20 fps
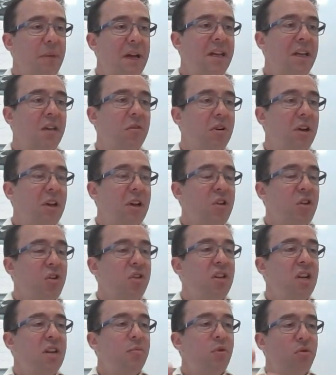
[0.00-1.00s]
banking
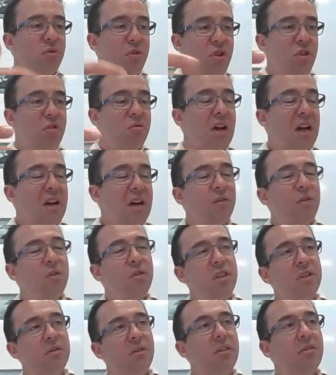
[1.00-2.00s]
relationship, or do you have
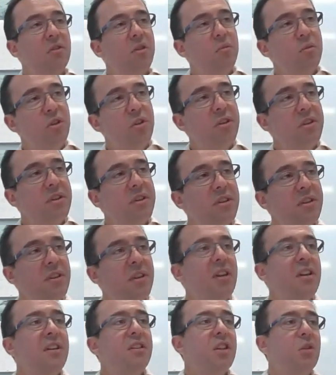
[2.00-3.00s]
lots of other options?
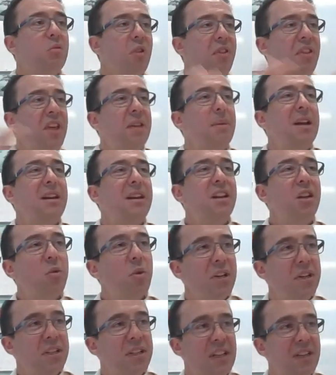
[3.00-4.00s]
So we'll think about
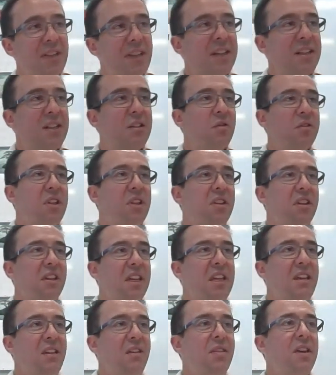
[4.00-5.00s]
liquidity, and that's obviously the
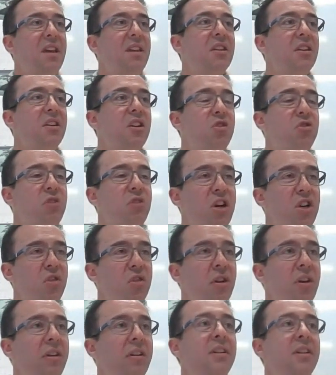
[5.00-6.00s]
key thing that a
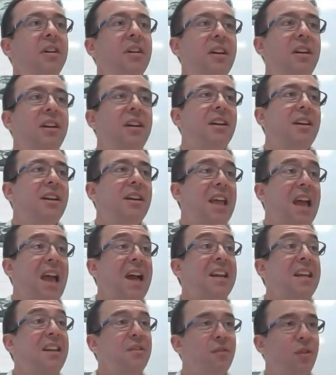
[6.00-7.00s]
treasurer
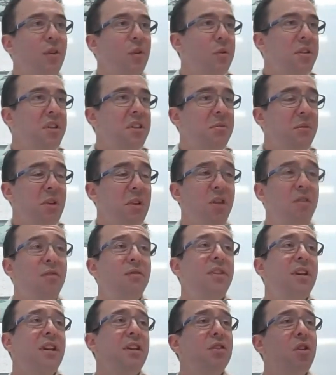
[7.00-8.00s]
can influence. I mean,
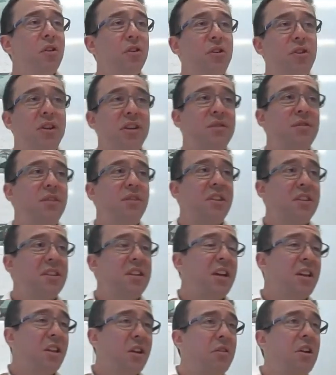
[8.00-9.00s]
hopefully not just for the
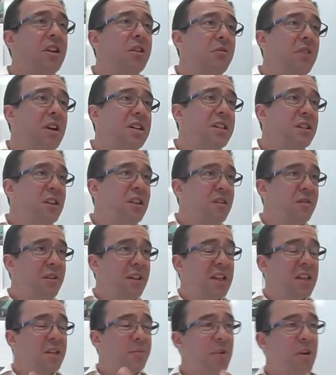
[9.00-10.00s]
sake of the credit rating. Hopefully
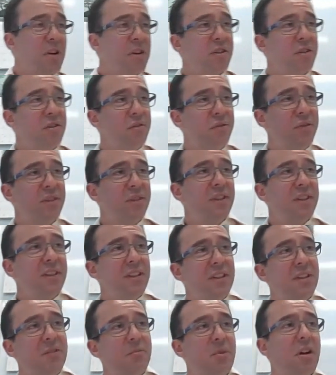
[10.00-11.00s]
that's part of
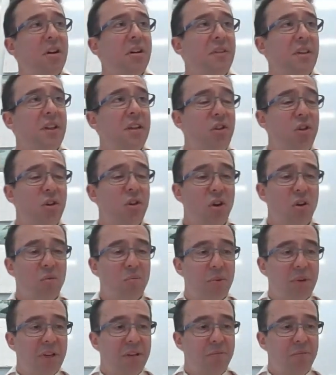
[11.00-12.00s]
part of their job,
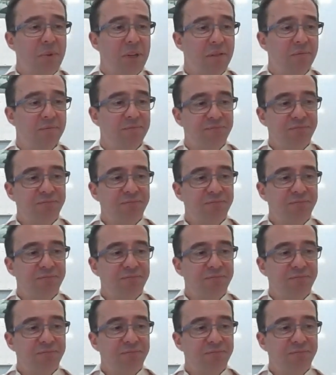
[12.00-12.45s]
but but